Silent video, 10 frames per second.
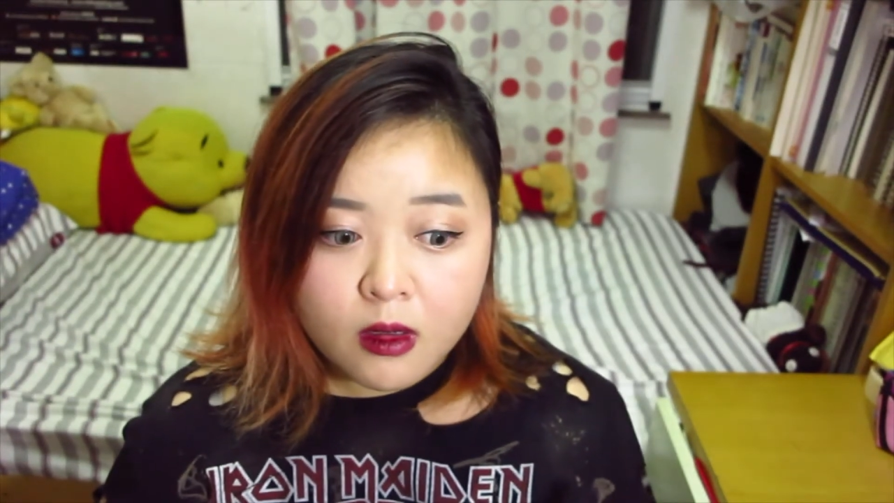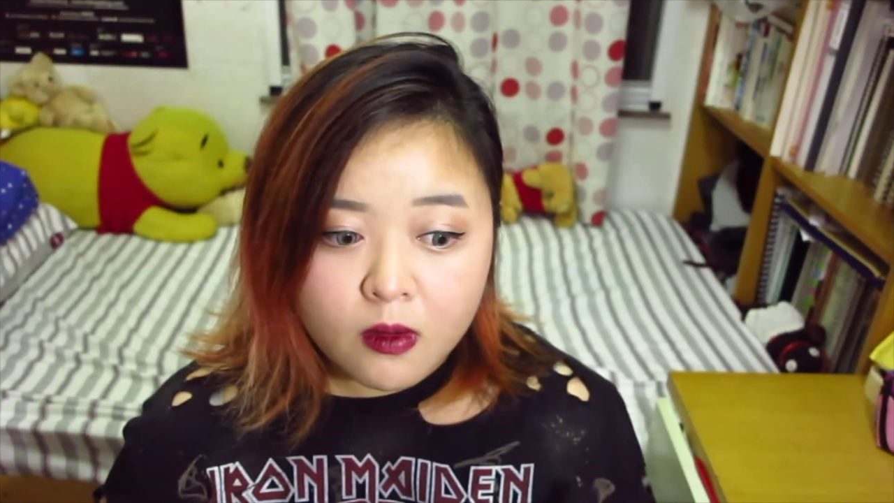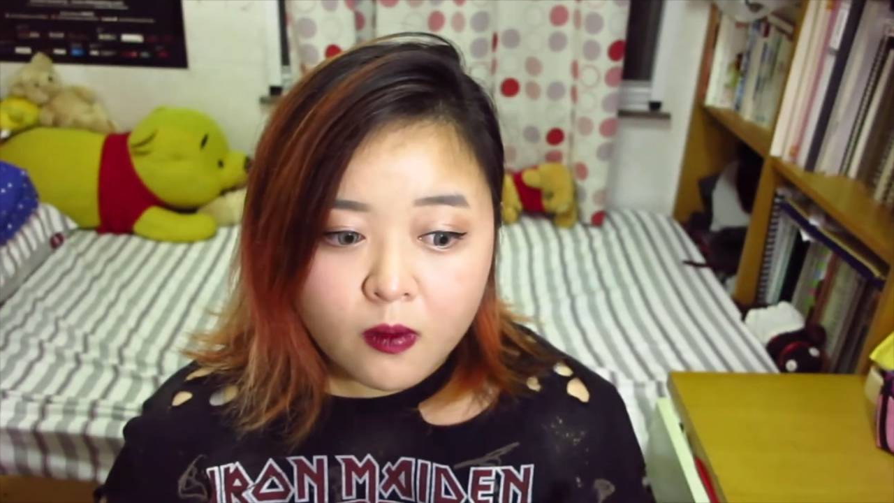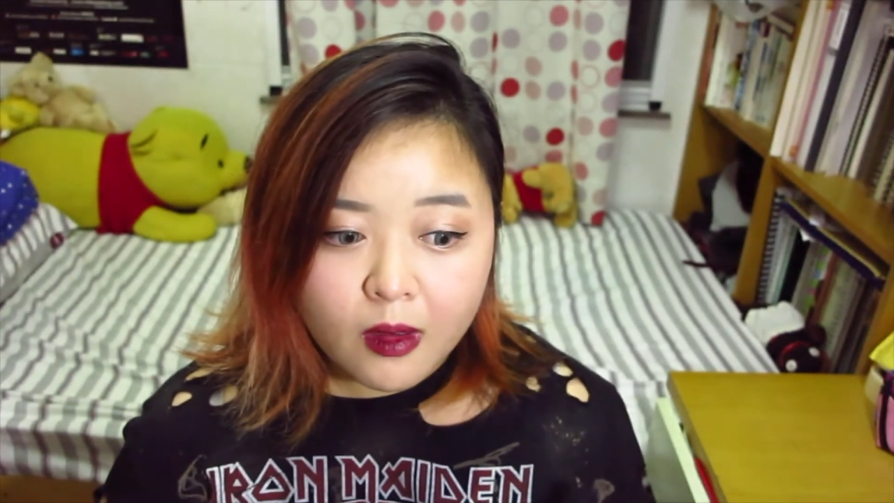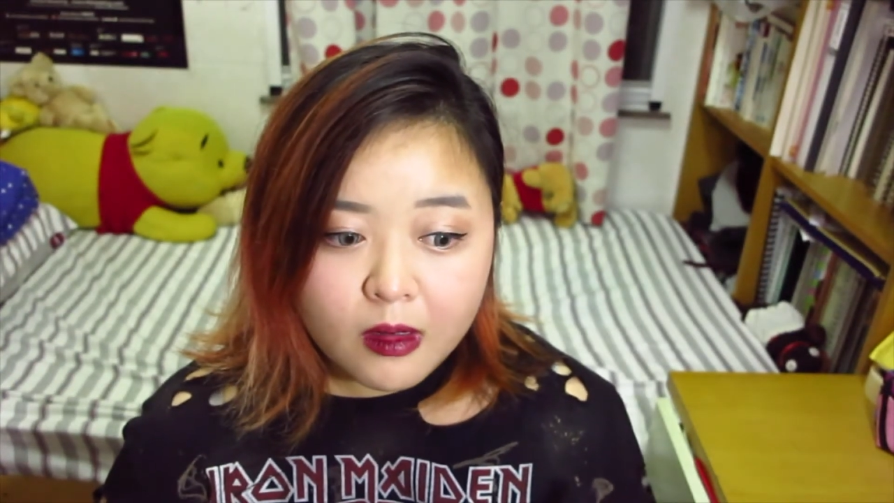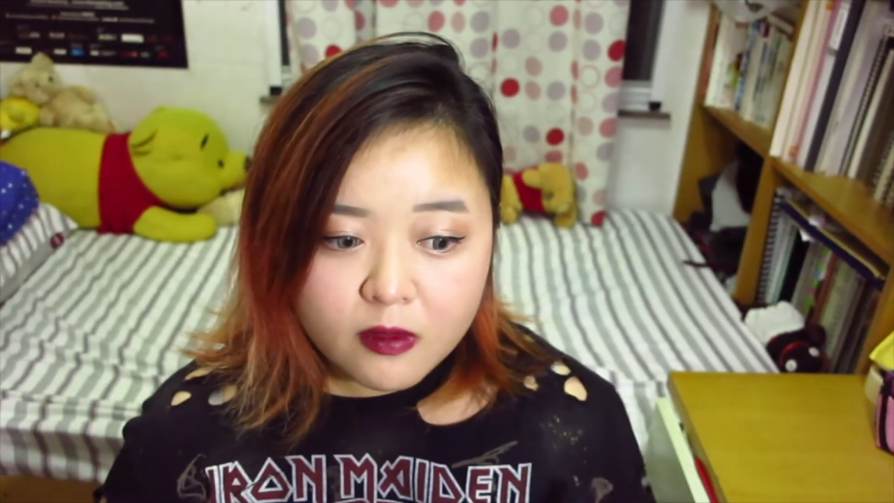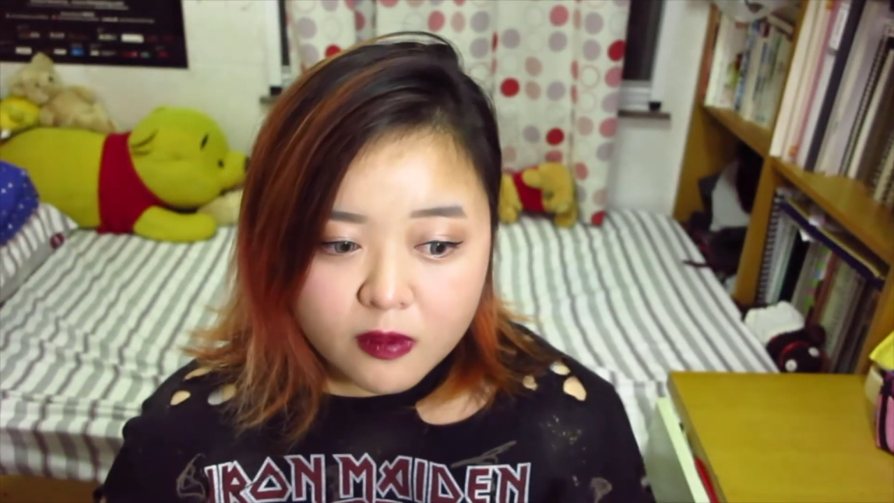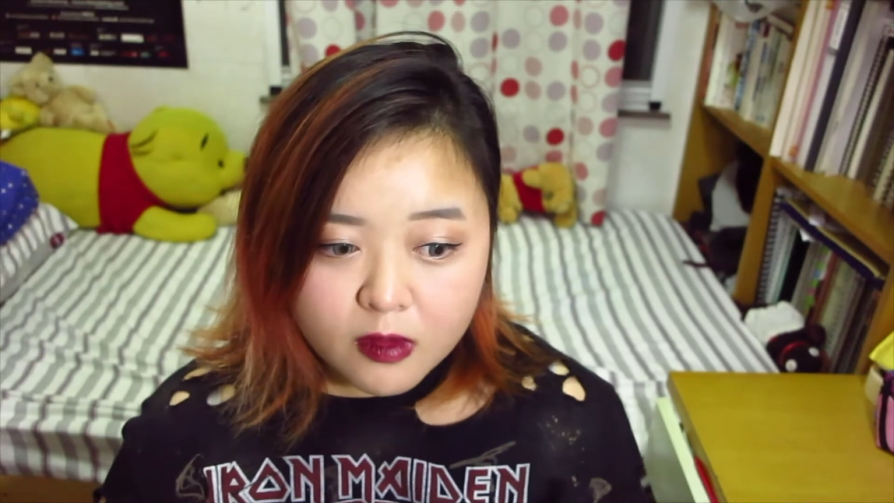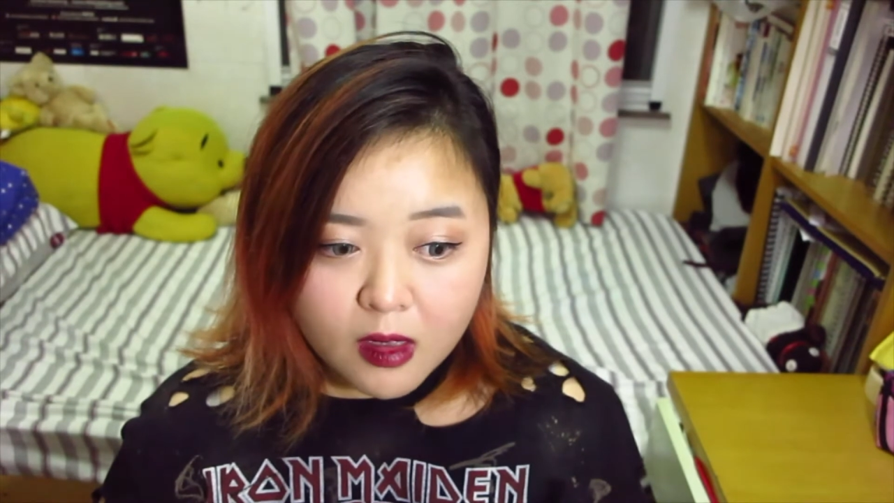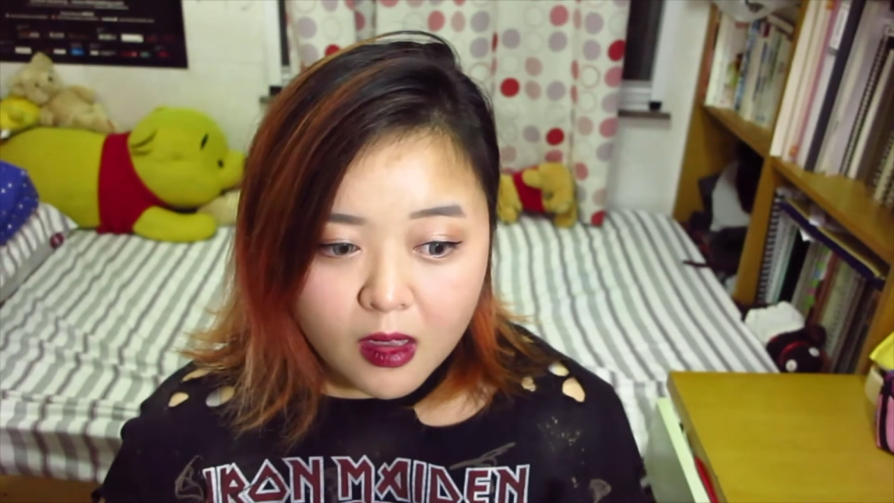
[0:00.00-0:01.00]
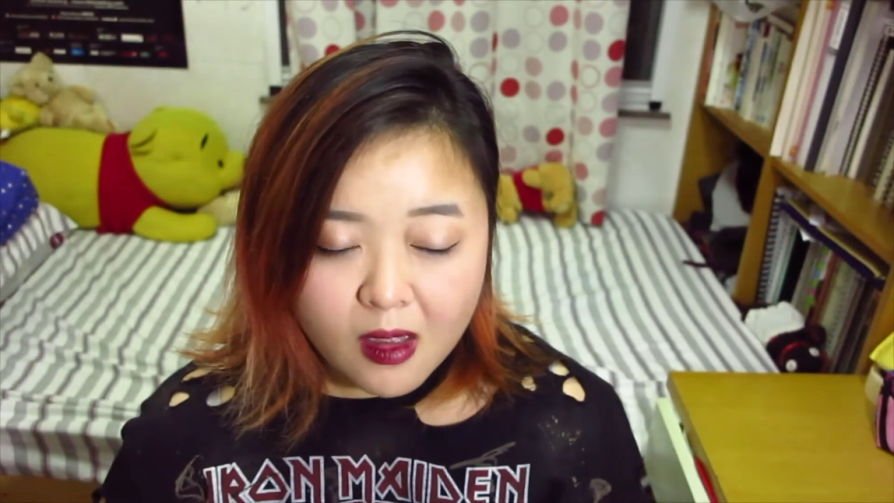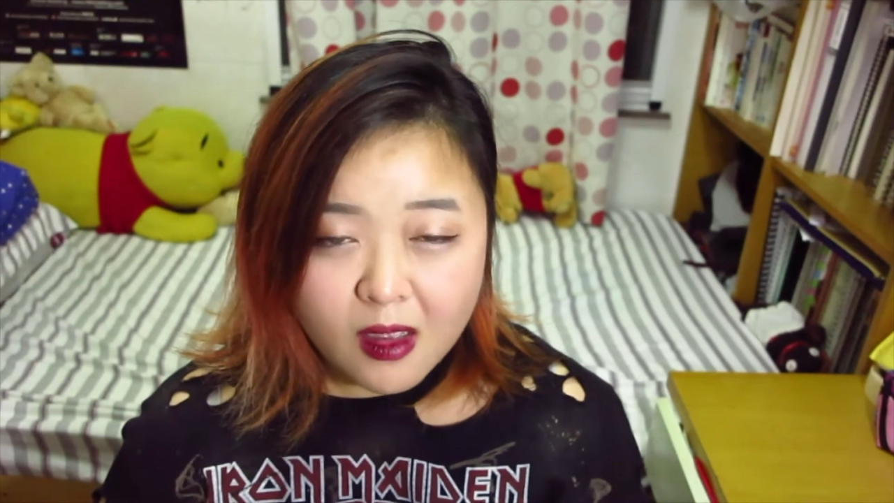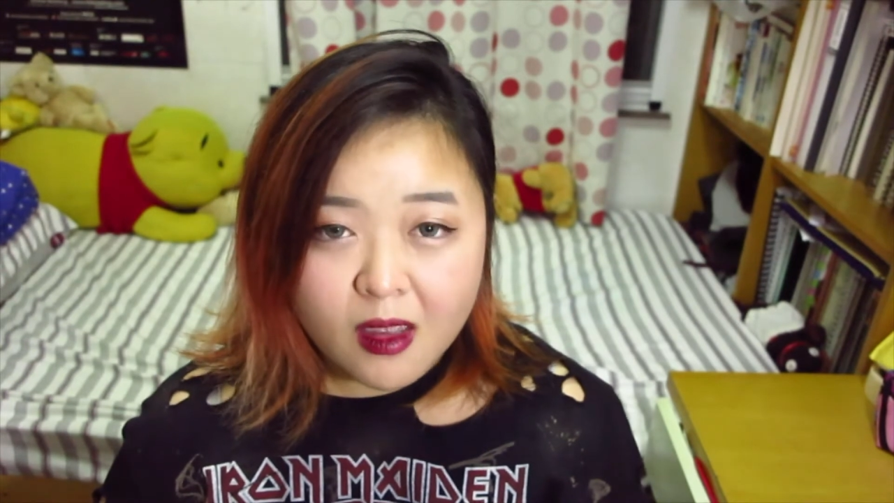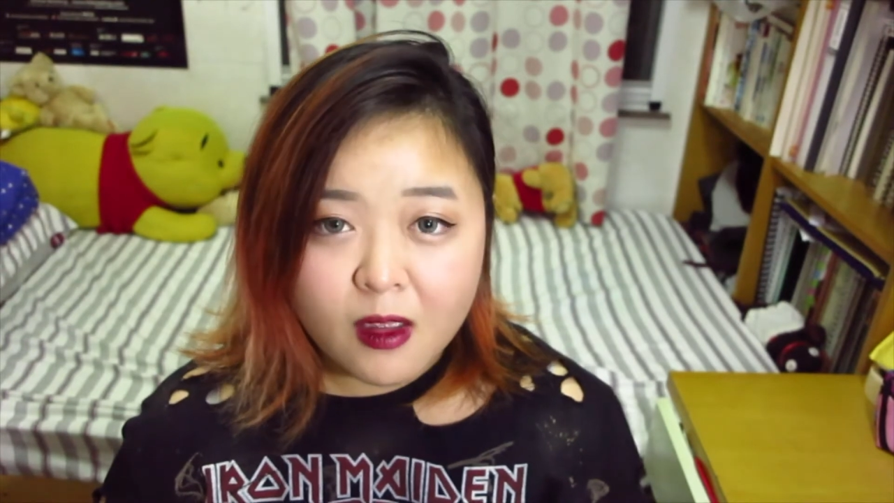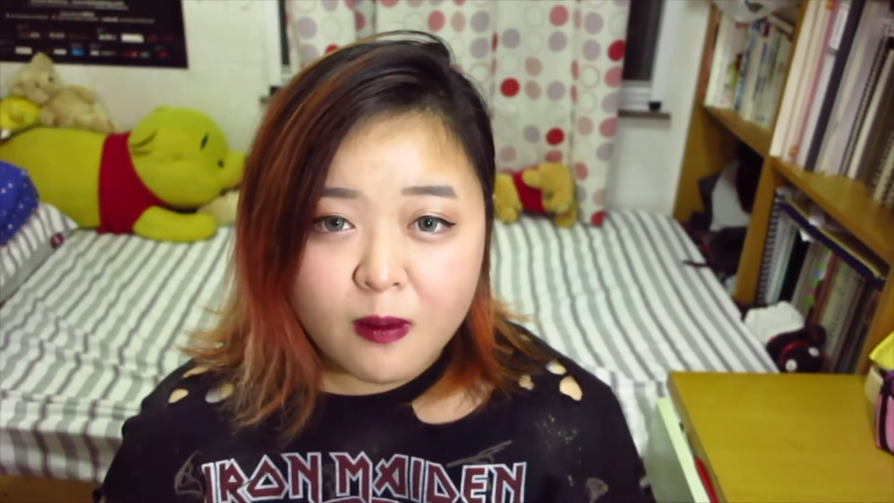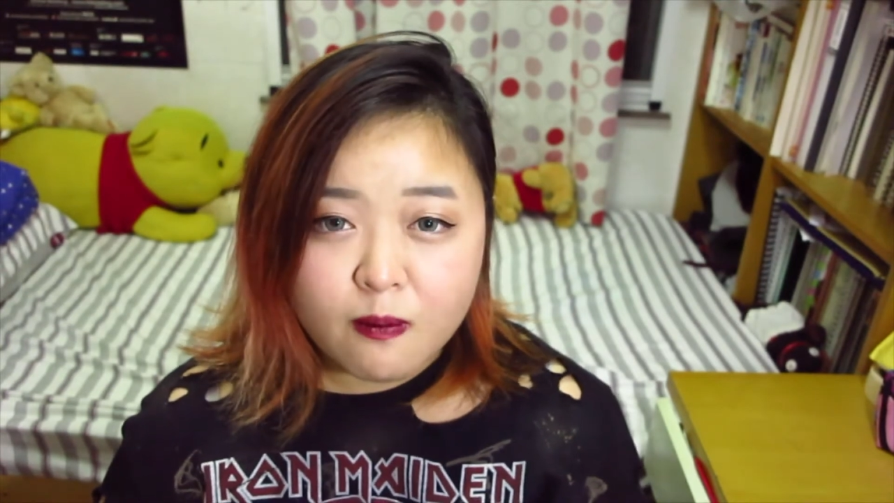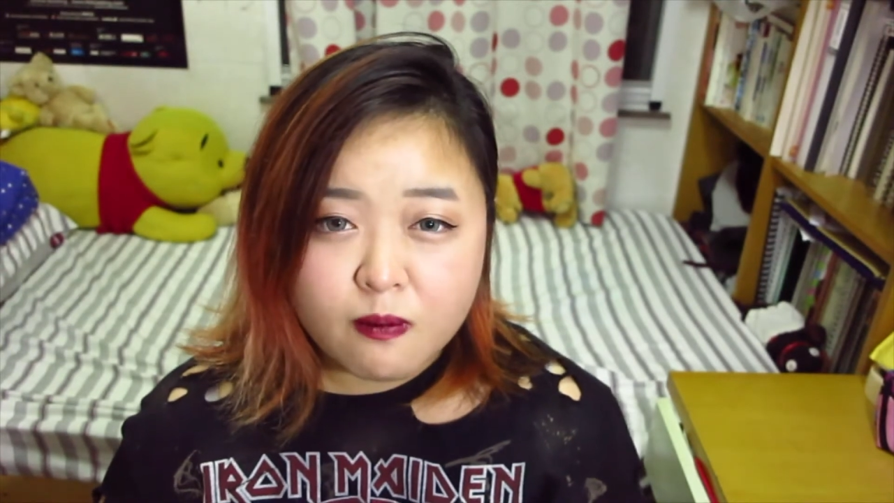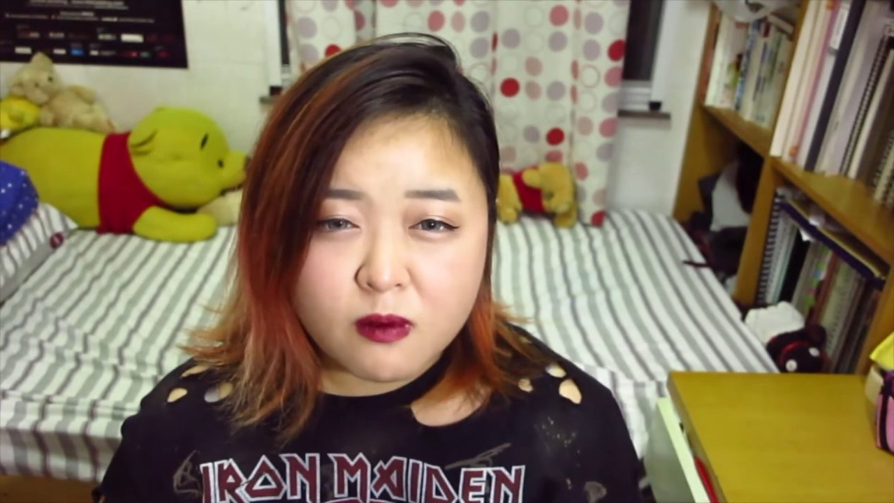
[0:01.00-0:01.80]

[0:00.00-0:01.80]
Well, I am